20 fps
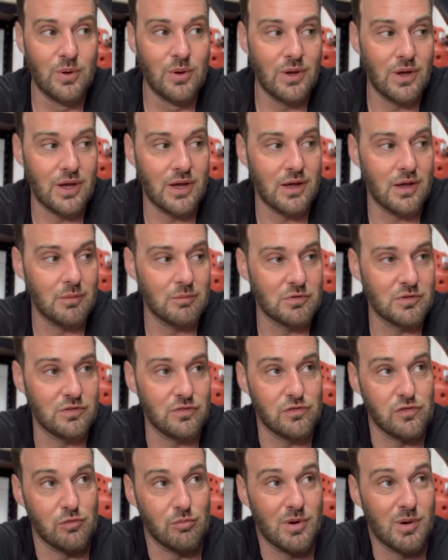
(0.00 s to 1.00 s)
because
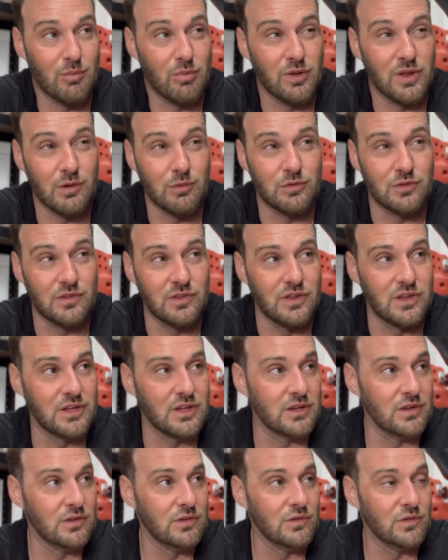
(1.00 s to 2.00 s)
if you remember, that was leaking.